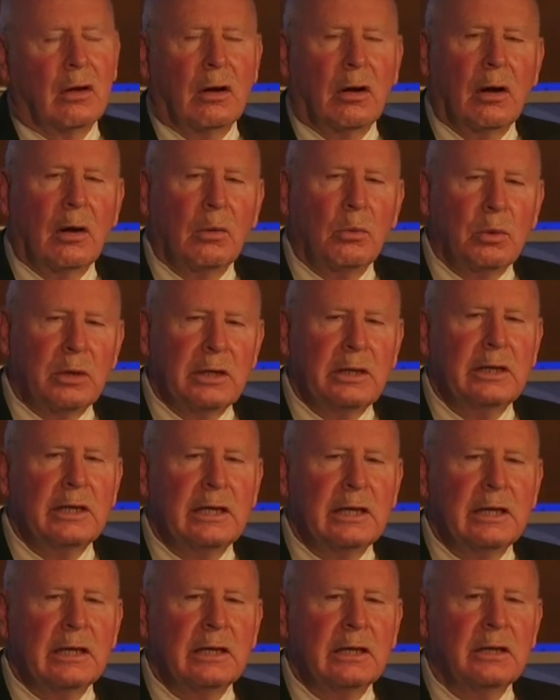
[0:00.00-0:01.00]
all we
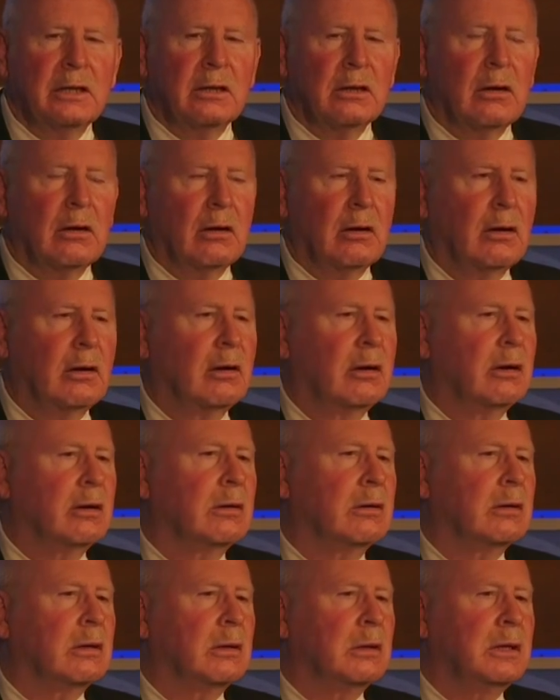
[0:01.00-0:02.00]
need
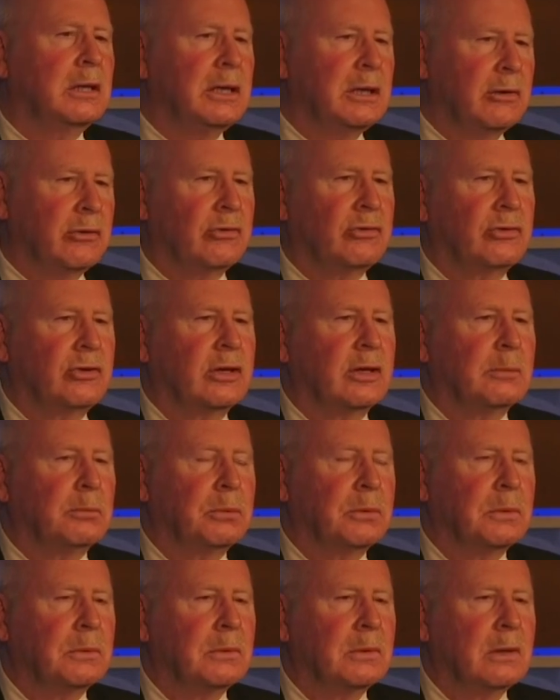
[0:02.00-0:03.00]
are leadership